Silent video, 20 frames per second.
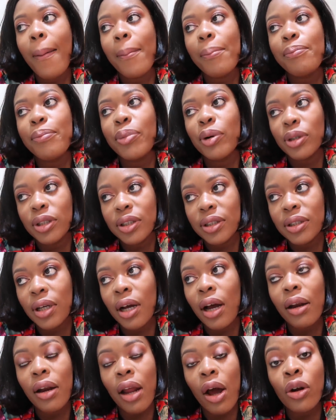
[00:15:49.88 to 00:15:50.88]
But
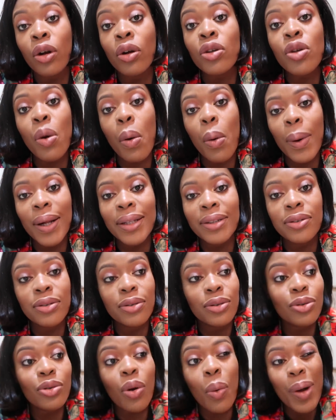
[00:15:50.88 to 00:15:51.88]
and also we went
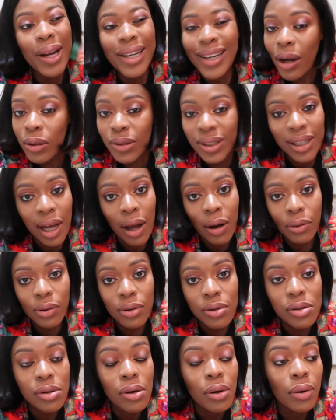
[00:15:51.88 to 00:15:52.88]
to somewhere
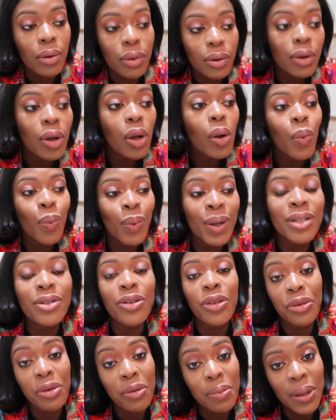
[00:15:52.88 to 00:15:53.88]
downtown, so went
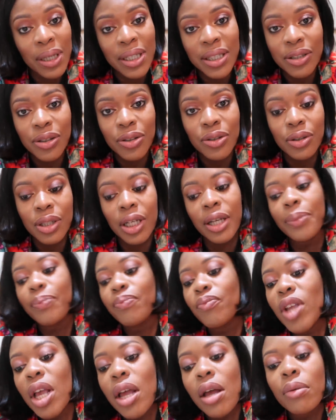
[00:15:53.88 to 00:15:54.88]
to three places
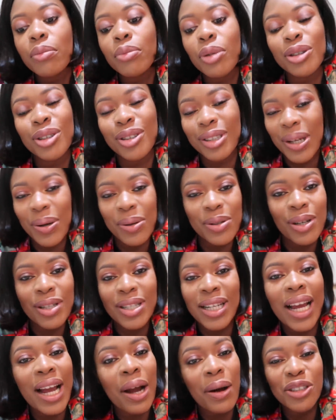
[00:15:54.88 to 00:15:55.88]
today. But today was
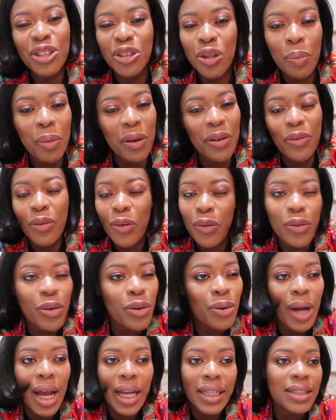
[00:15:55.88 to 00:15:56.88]
just like I was shopping for a
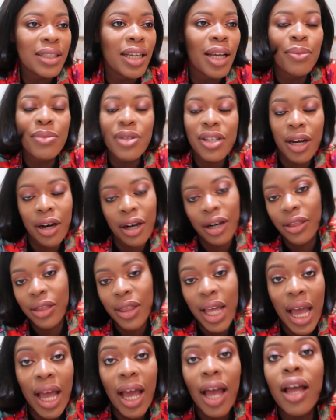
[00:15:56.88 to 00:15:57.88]
few items here
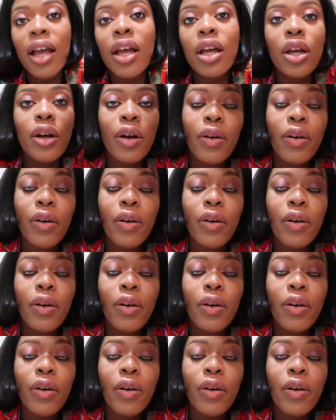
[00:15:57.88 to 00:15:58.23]
and there.